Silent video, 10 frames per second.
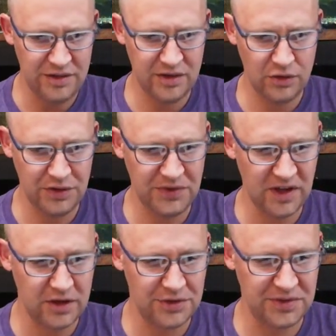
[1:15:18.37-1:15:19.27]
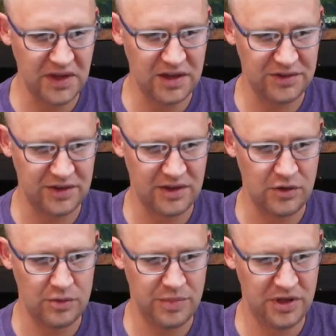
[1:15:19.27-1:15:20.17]
And the only thing I could think is that
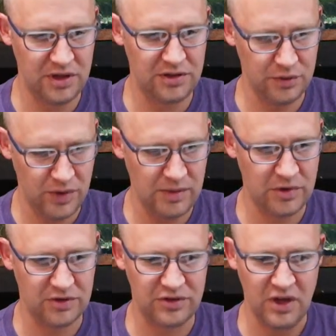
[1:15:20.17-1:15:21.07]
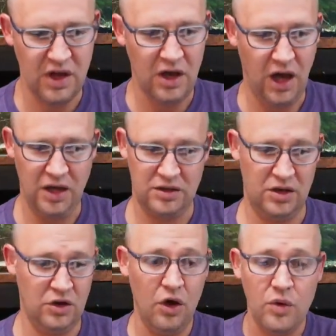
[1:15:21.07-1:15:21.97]
they would be the rainbows.
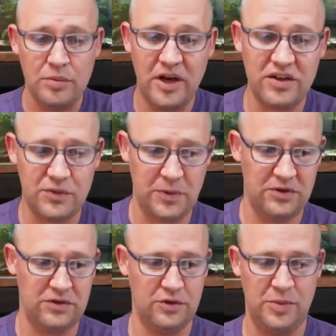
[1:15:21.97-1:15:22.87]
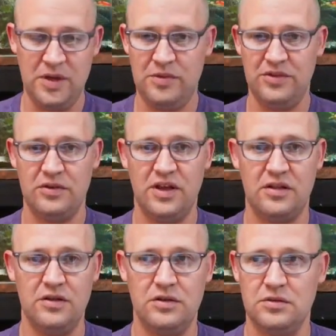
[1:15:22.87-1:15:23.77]
No, in my experience, those babies are
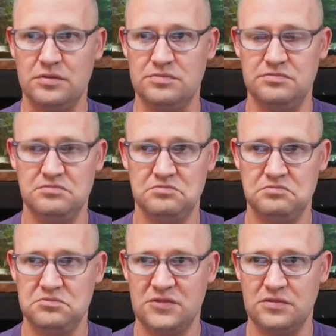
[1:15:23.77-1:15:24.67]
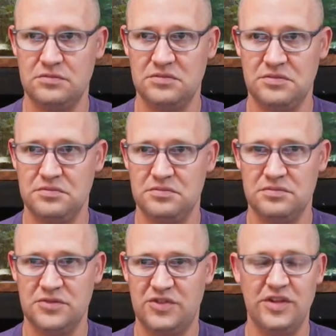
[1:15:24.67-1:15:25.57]
like little
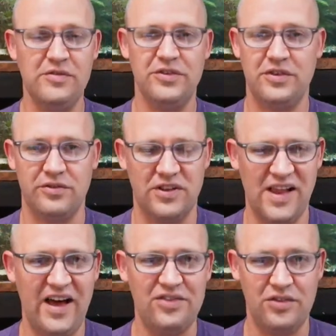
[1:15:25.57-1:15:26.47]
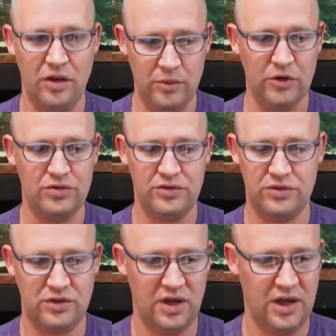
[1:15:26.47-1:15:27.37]
slivers of glass
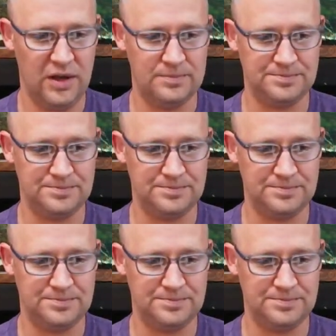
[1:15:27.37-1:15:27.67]
almost.